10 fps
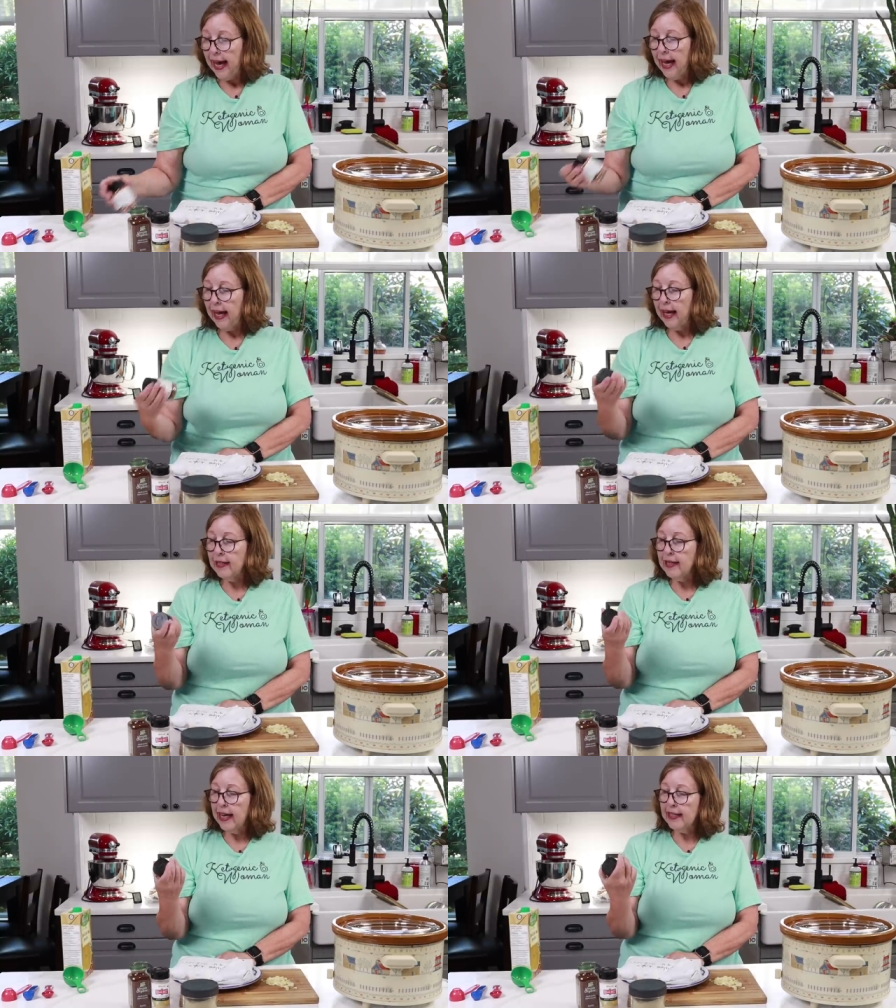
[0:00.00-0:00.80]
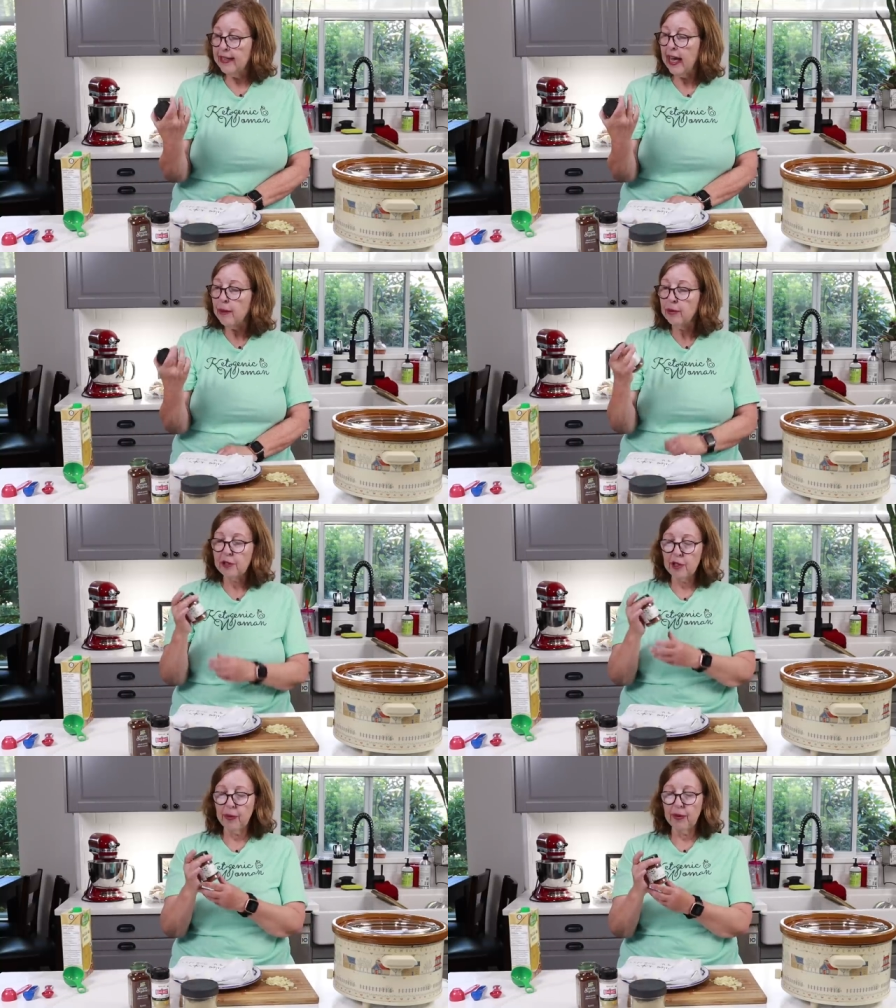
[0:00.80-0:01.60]
and a
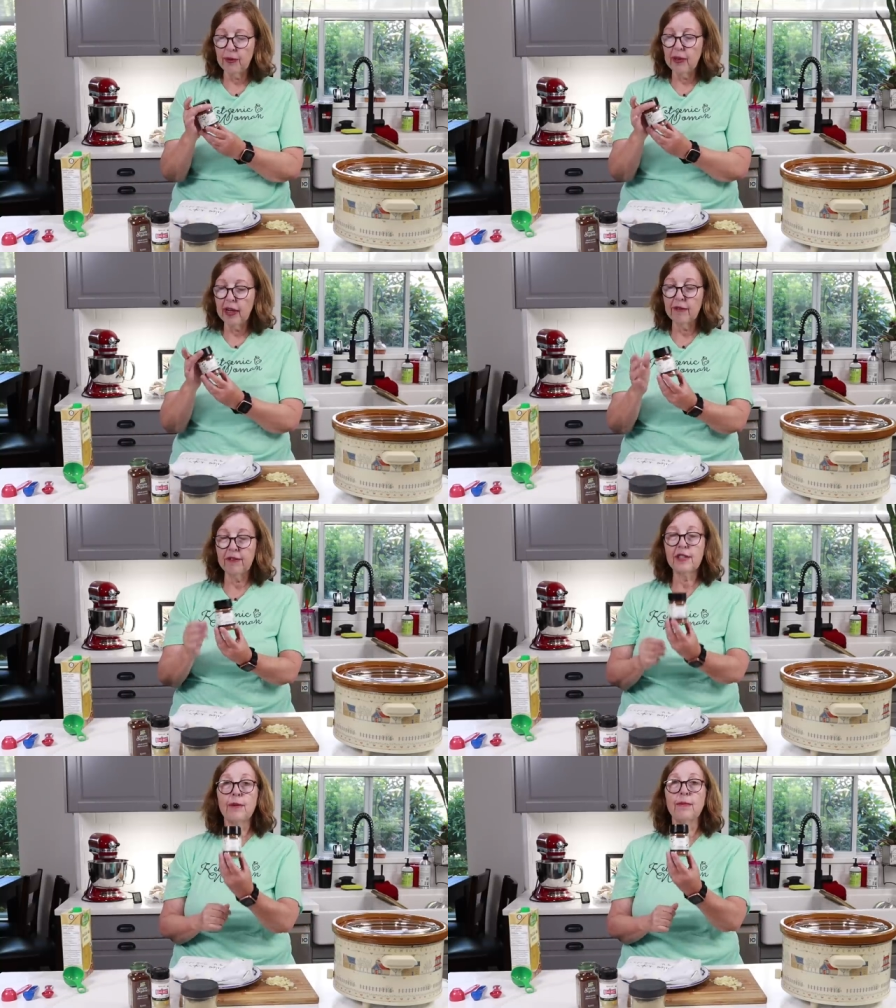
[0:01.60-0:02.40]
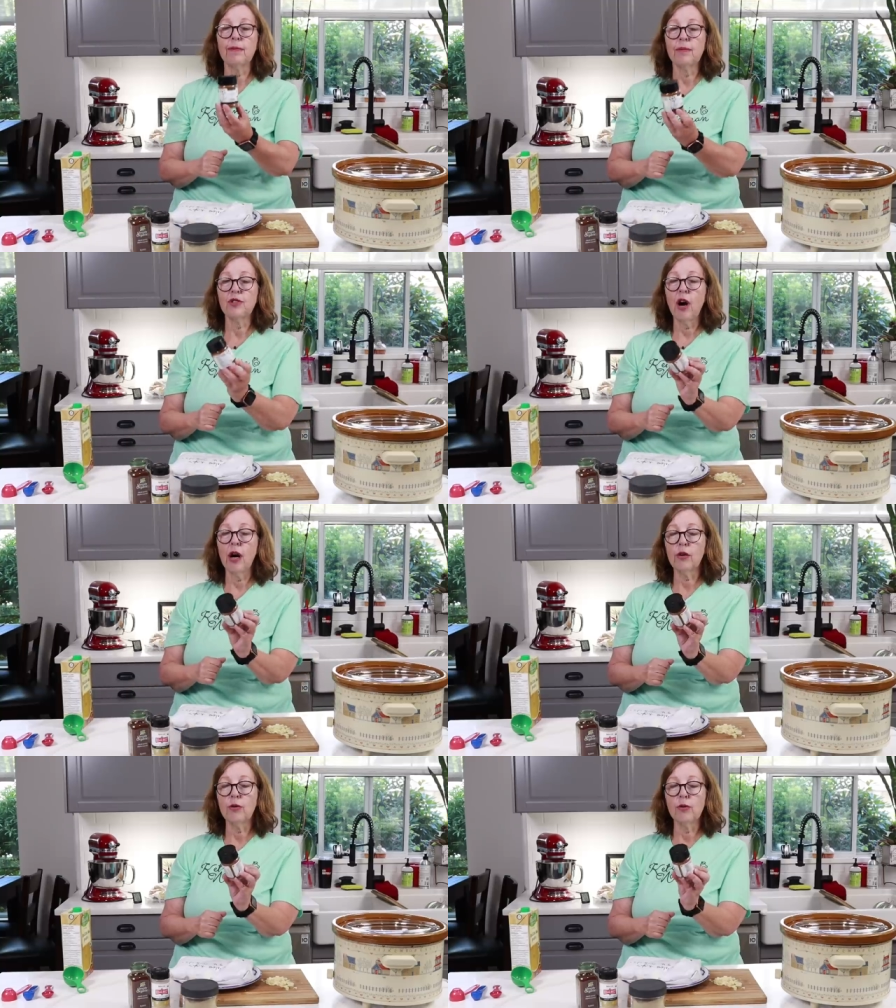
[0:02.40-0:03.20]
tablespoon of some
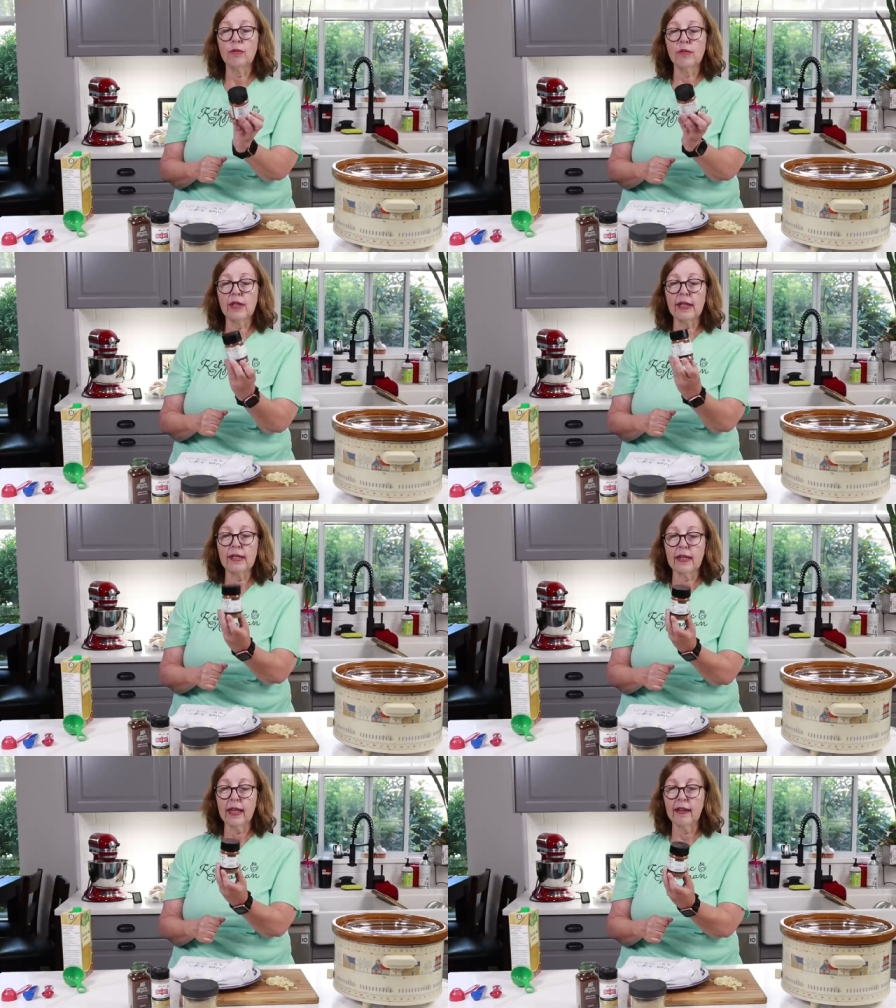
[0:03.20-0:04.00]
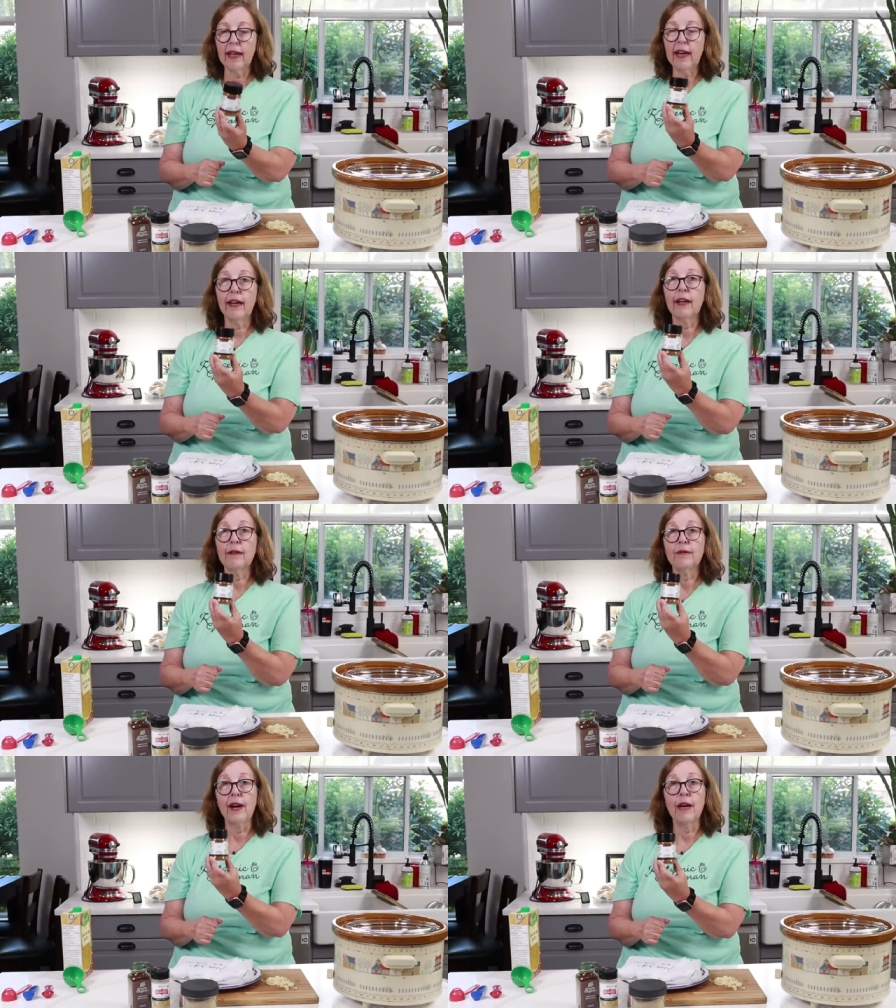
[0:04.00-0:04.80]
taco seasoning that I
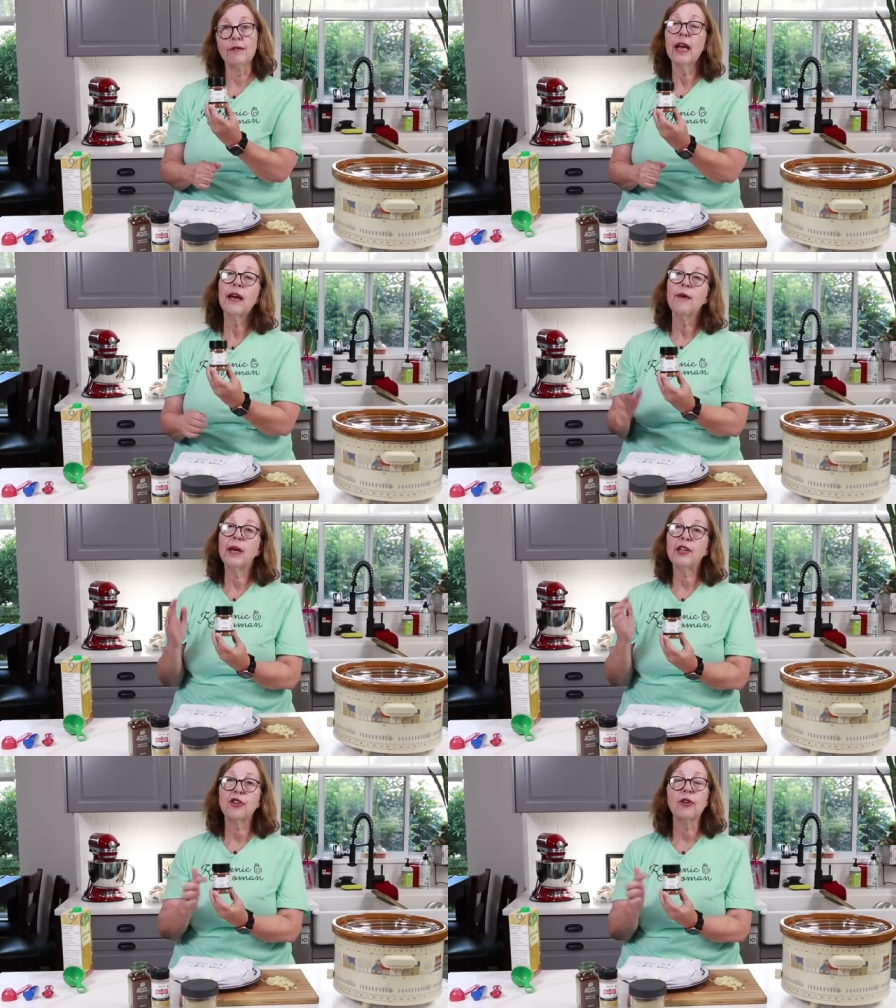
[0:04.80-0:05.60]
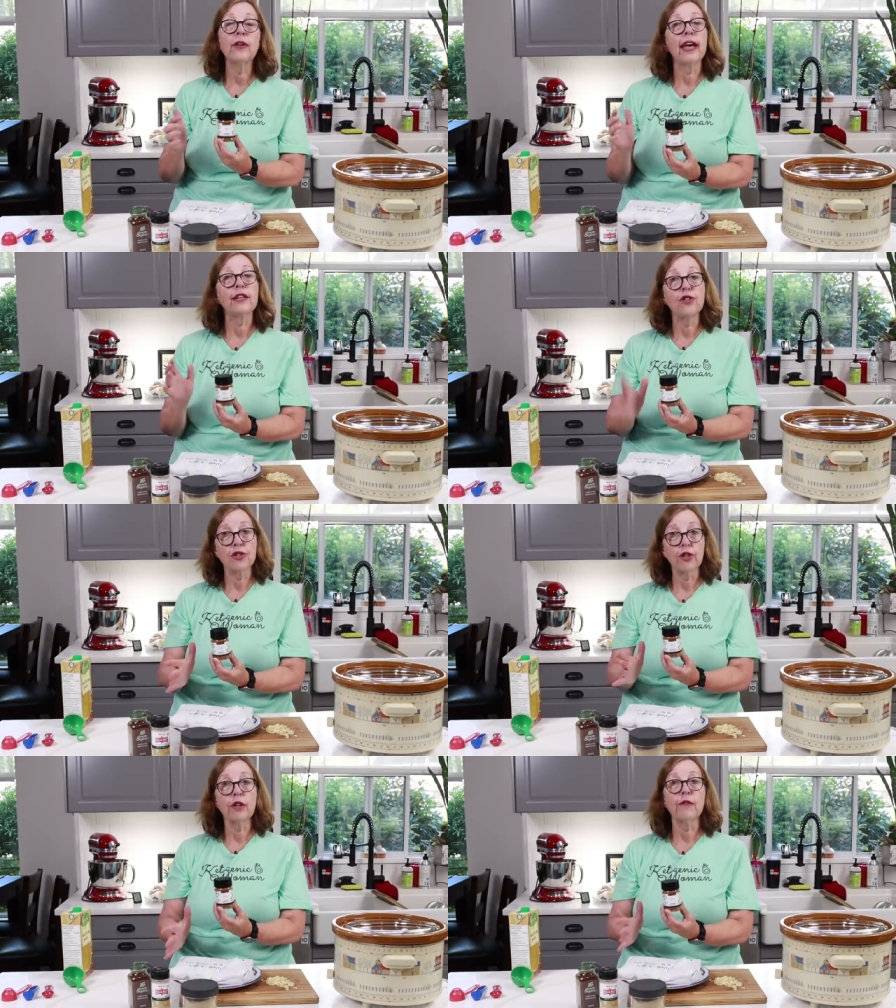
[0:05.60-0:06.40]
found. Make sure you get
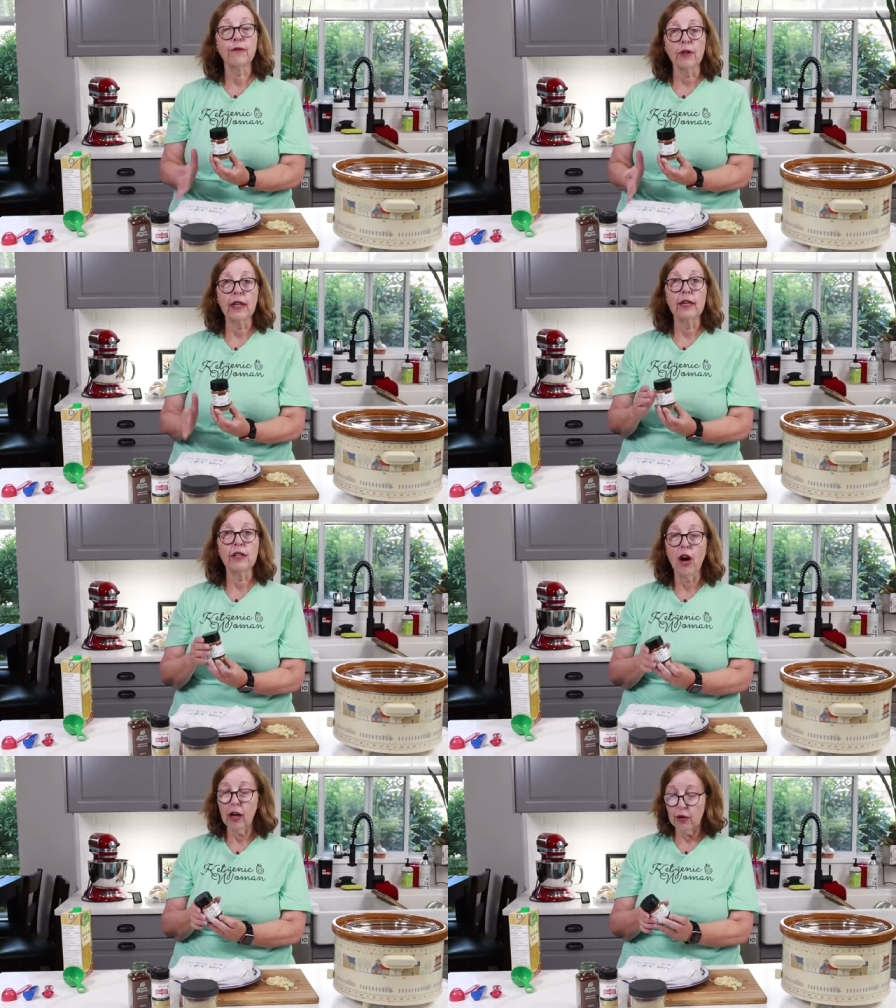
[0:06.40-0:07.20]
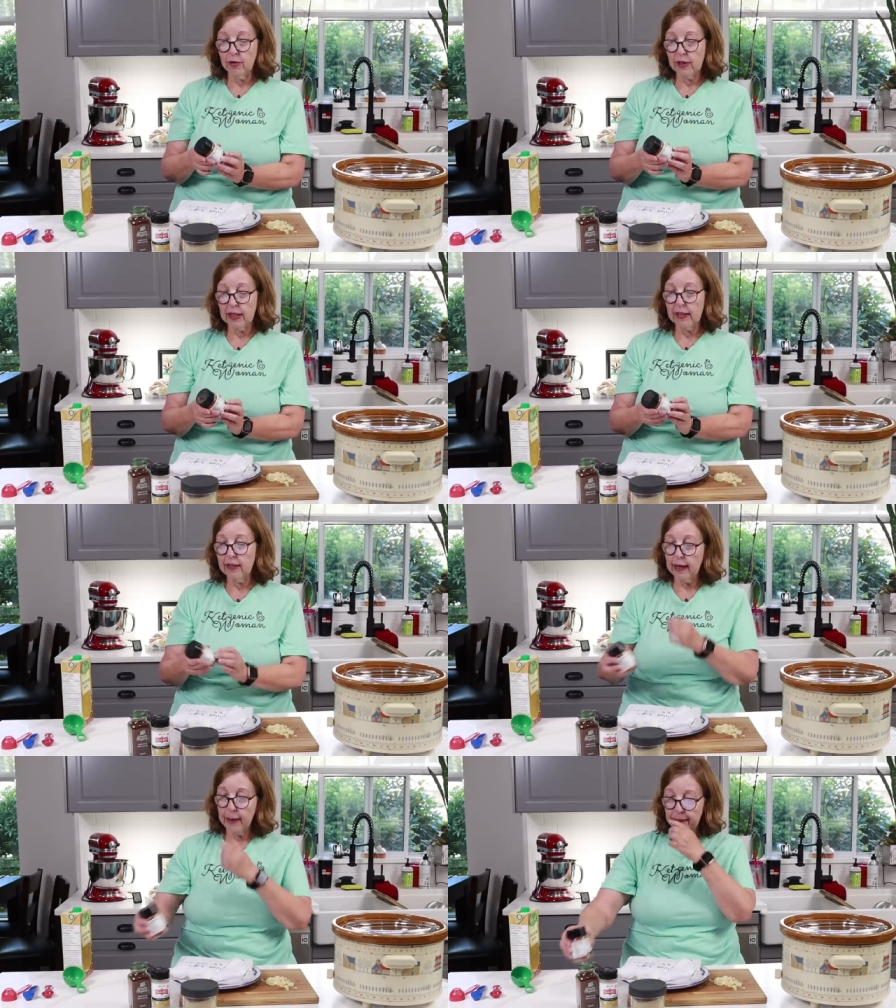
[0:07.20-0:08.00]
sugar-free taco
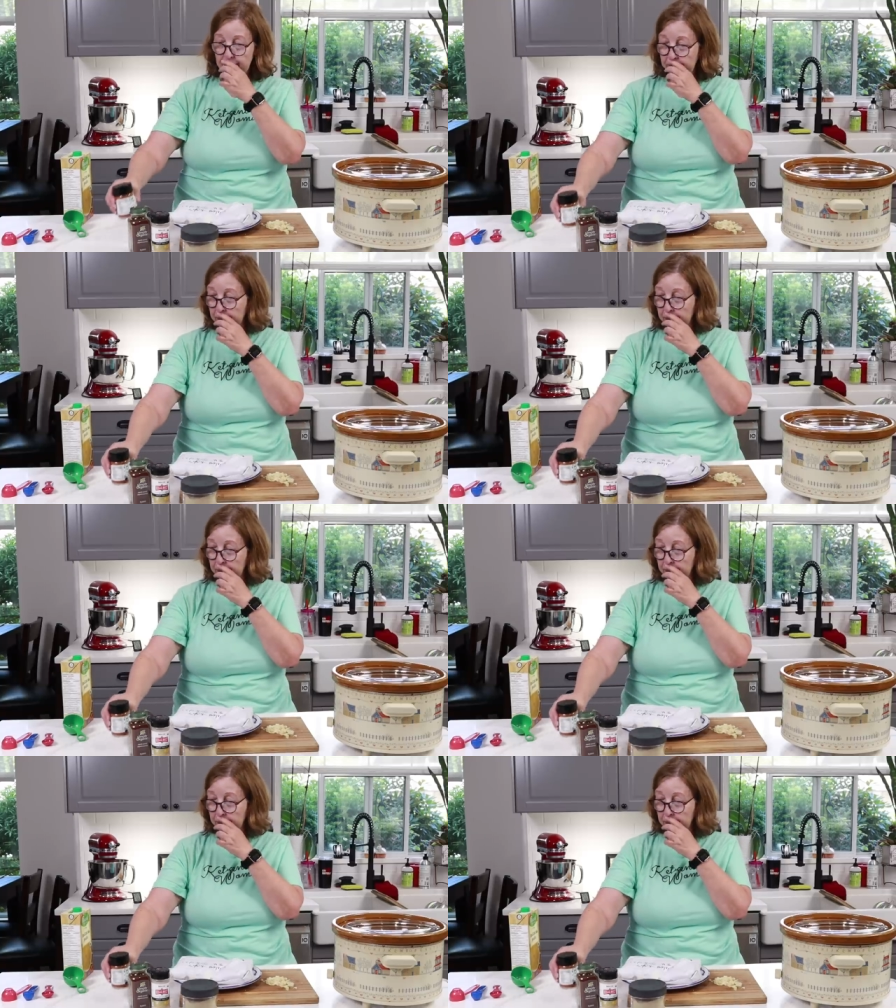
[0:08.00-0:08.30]
seasoning.